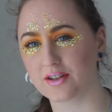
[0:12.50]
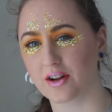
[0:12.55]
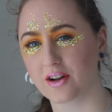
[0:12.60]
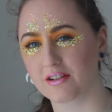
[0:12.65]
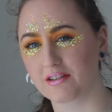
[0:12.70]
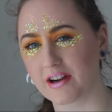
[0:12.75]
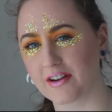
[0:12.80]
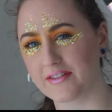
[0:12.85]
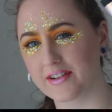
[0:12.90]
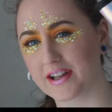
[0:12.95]

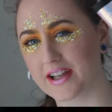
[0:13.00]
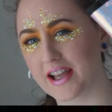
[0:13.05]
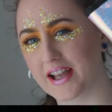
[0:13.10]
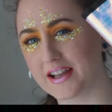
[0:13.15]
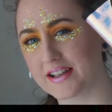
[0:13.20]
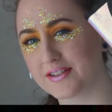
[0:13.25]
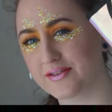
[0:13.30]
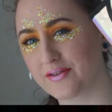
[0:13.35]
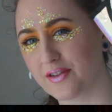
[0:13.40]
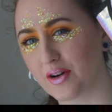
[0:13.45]
holographic
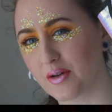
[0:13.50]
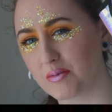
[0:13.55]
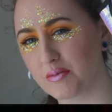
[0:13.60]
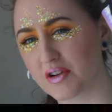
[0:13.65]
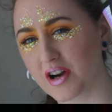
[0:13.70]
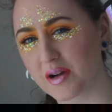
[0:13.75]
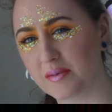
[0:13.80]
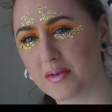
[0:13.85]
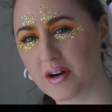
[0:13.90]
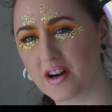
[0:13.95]
case from
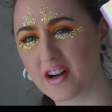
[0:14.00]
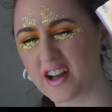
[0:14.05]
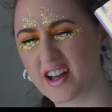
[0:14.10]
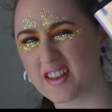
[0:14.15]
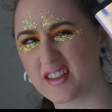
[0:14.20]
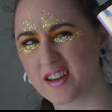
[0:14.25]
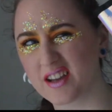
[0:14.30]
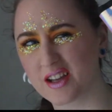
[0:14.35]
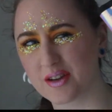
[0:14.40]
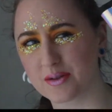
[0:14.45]
Primark. I
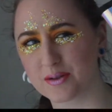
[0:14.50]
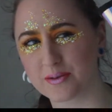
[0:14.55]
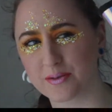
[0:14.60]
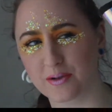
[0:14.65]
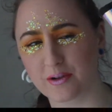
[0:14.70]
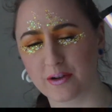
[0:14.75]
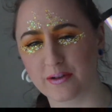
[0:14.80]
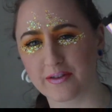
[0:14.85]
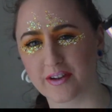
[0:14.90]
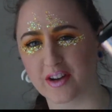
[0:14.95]
think it was £4
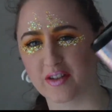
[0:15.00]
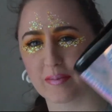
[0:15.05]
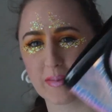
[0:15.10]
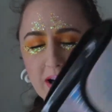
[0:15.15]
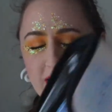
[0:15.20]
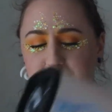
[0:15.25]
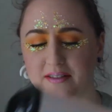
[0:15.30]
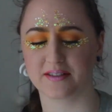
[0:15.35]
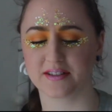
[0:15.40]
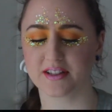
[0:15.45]
or
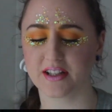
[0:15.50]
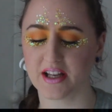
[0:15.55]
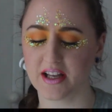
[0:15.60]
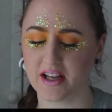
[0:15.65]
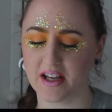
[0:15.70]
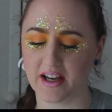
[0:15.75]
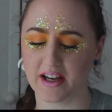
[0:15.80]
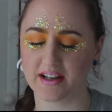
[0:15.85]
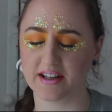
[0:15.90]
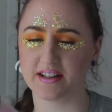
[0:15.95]
£5,
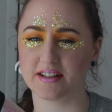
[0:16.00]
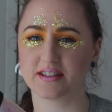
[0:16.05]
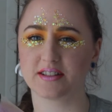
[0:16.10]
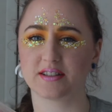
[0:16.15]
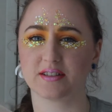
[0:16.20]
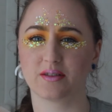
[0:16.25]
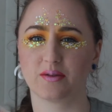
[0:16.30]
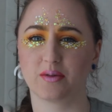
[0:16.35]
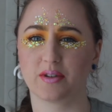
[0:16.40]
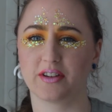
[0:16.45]
and it's
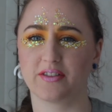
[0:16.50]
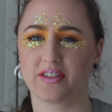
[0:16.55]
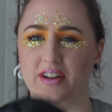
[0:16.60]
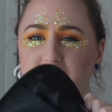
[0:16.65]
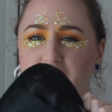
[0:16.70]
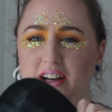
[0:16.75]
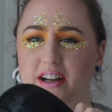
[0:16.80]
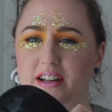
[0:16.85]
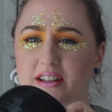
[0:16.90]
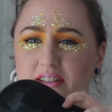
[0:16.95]
one of the
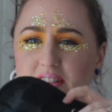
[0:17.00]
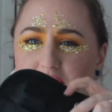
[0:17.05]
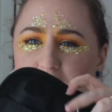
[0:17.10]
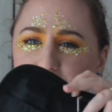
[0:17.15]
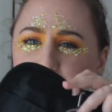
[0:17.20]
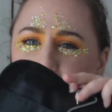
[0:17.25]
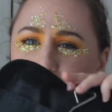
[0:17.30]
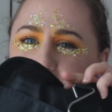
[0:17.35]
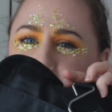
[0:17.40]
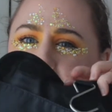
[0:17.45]
kinds that
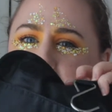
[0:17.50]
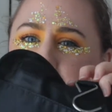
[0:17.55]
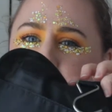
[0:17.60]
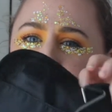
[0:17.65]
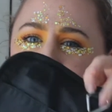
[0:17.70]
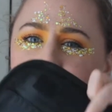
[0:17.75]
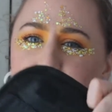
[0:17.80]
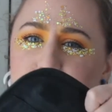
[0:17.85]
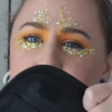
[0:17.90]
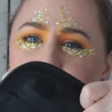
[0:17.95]
you can take
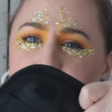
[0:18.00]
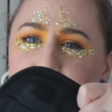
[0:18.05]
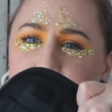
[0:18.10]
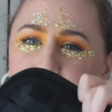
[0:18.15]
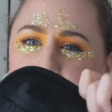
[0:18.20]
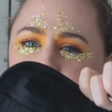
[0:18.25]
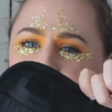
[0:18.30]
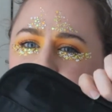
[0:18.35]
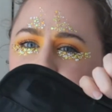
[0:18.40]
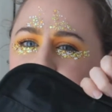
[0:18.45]
when you're
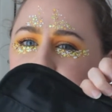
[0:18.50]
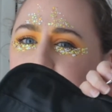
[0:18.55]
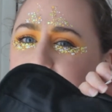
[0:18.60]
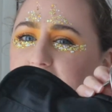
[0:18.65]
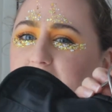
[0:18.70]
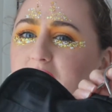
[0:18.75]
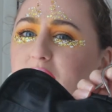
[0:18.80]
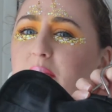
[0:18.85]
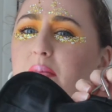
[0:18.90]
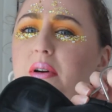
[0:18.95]
travelling and
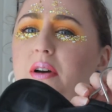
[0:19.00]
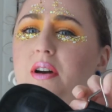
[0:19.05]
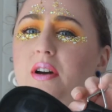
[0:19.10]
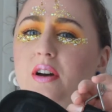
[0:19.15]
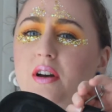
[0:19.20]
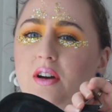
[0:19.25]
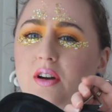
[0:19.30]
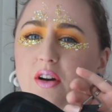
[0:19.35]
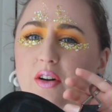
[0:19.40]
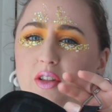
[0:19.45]
hang up
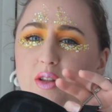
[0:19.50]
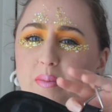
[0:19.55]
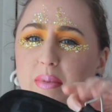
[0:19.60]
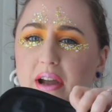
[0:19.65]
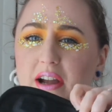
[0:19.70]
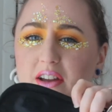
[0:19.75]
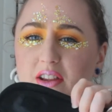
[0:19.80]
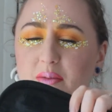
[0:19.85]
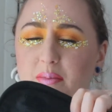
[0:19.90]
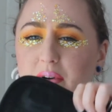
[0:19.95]
on the
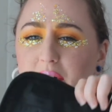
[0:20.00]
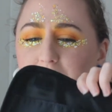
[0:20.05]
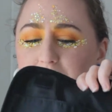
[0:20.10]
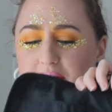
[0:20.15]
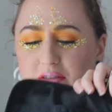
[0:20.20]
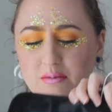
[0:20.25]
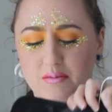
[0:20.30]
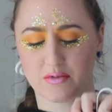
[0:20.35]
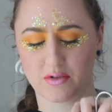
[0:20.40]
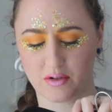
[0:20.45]
back of the
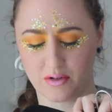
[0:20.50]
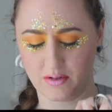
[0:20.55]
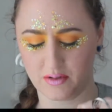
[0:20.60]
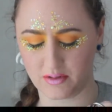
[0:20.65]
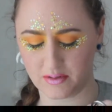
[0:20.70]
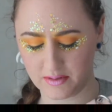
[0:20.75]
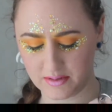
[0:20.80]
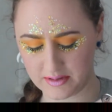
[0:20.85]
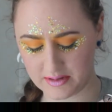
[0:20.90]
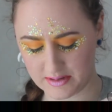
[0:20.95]
bathroom door.